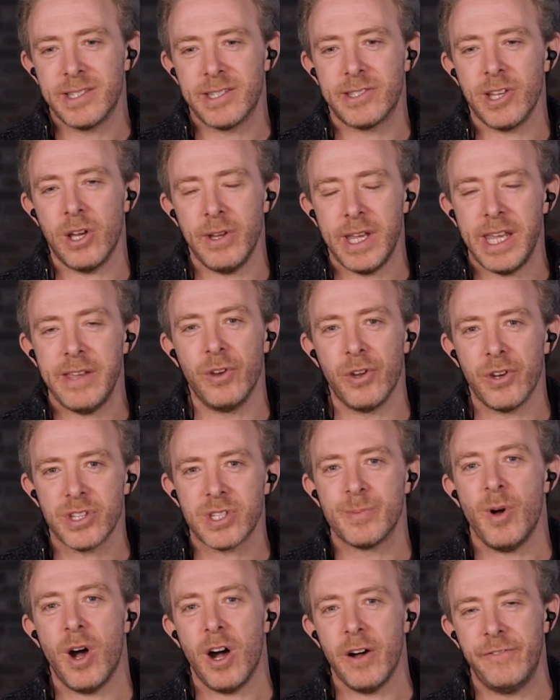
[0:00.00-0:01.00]
So even on a
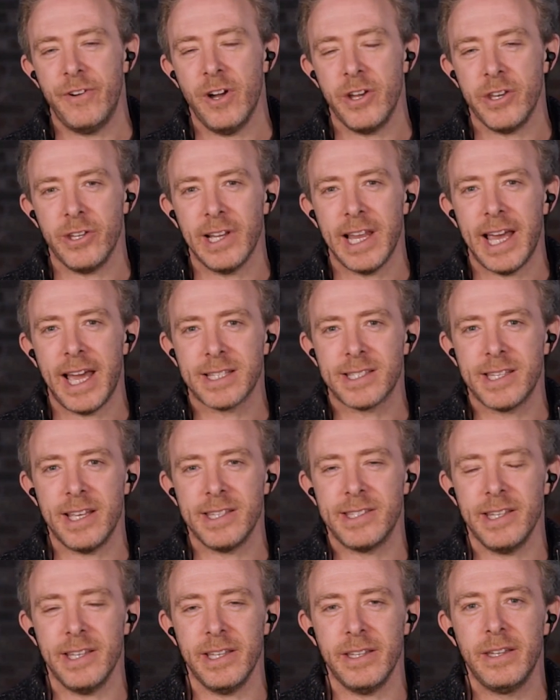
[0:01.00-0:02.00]
smartphone, you'll
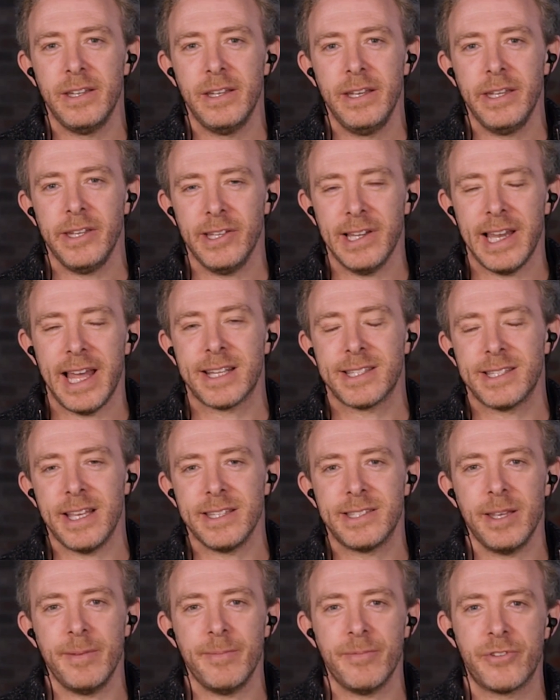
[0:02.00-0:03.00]

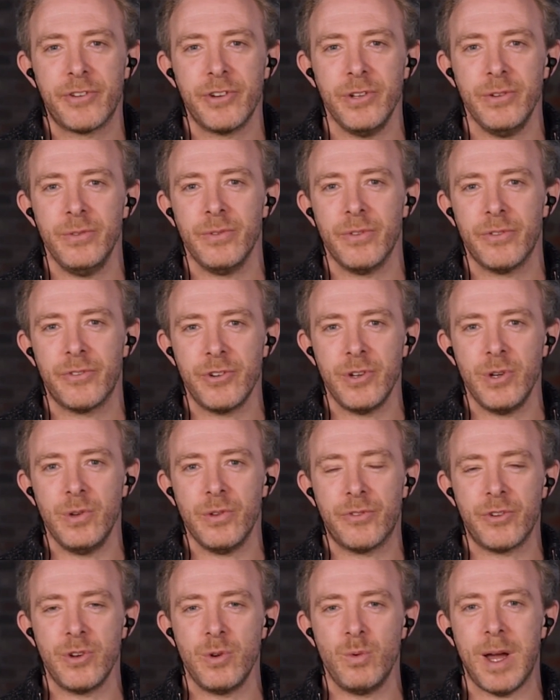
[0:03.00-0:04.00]
access them through
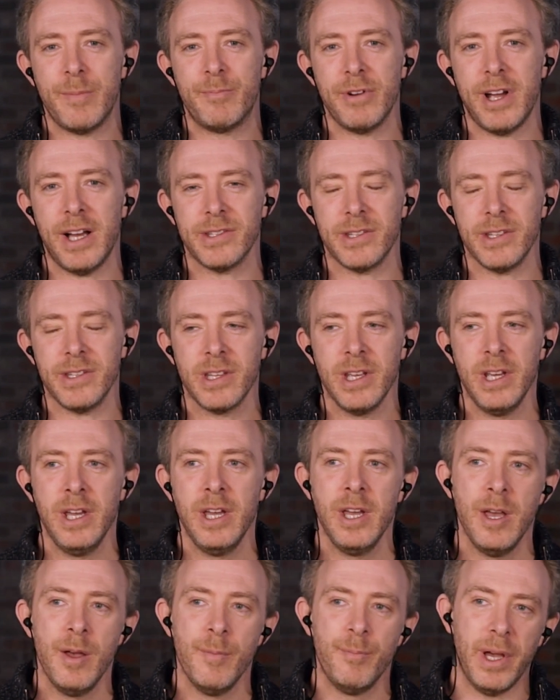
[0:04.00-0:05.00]
web
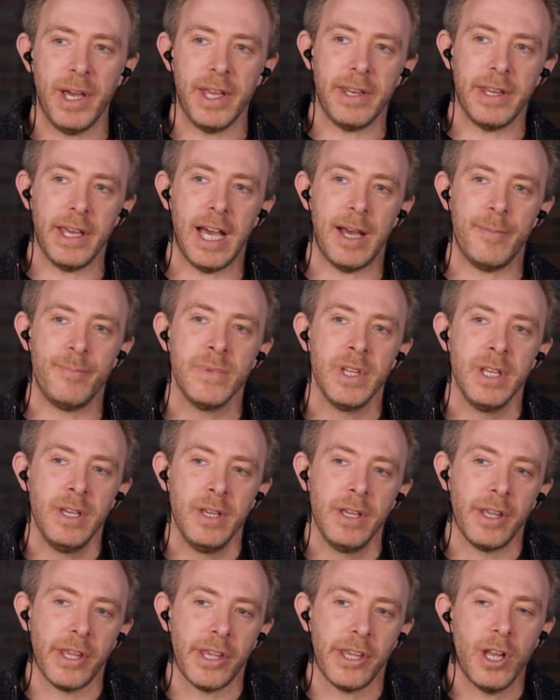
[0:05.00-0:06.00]
browsers. But
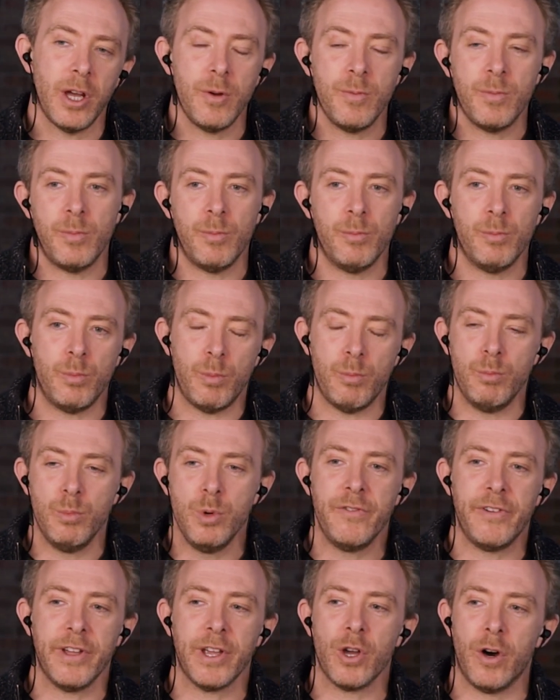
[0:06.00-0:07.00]

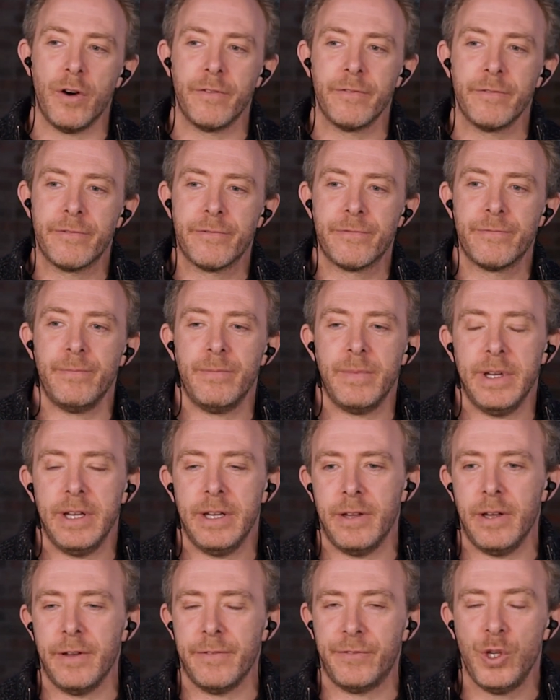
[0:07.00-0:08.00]
moving on
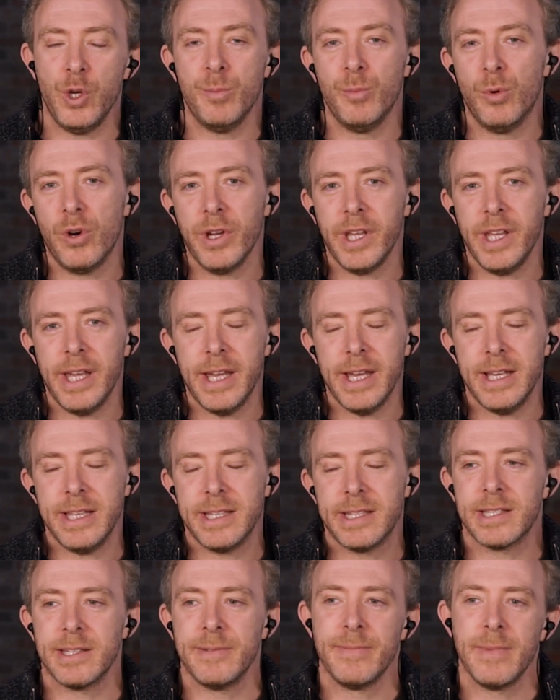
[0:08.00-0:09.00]
a few more
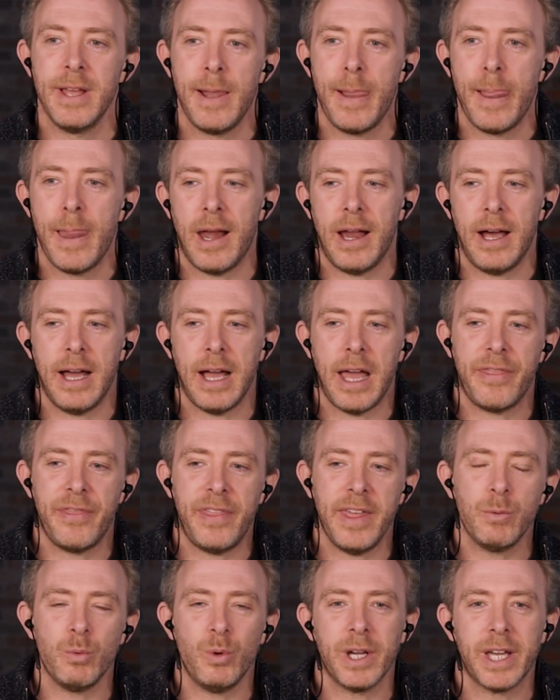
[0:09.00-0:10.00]
years, I
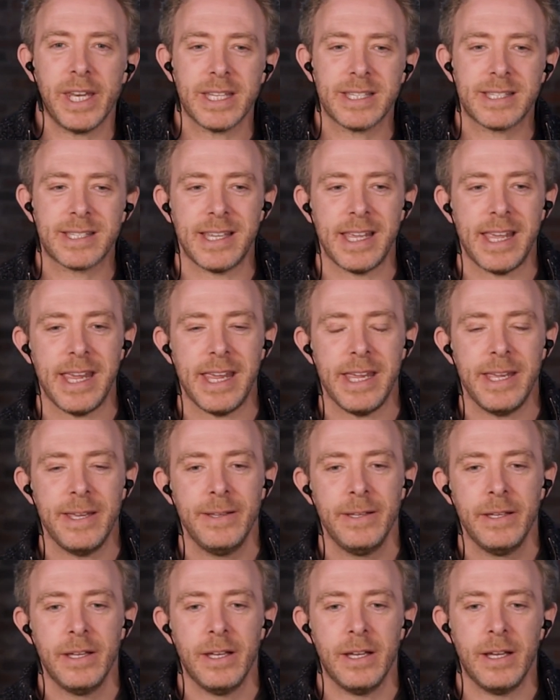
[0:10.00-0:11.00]
think we're going to see
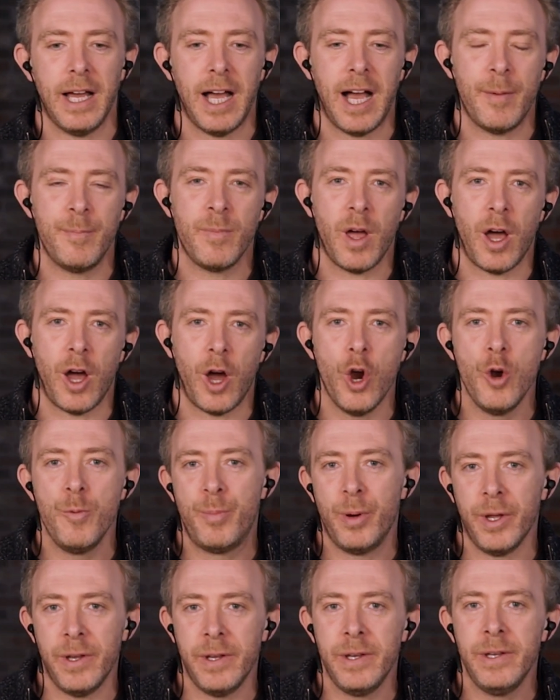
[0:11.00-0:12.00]

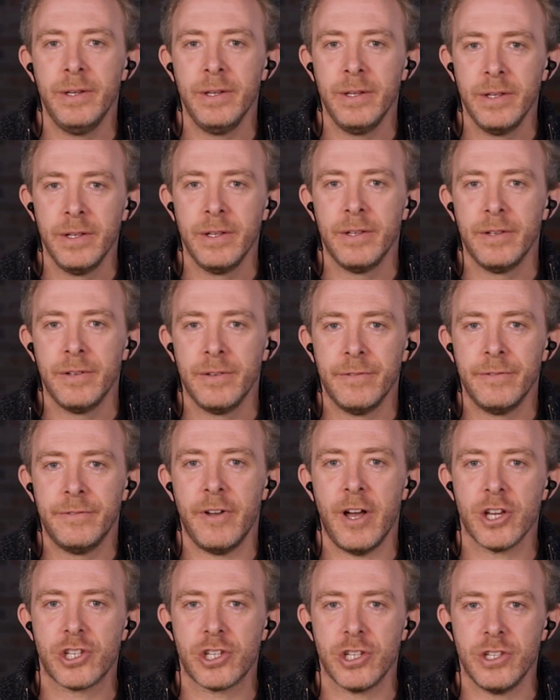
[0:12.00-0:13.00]
open
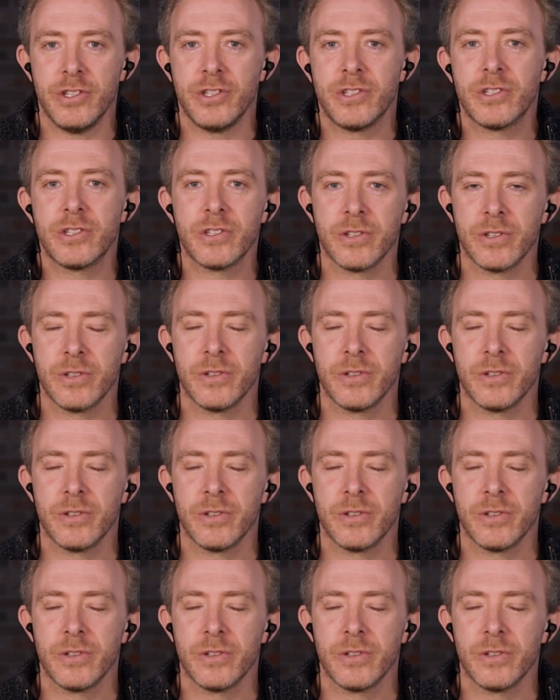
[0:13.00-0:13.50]
versions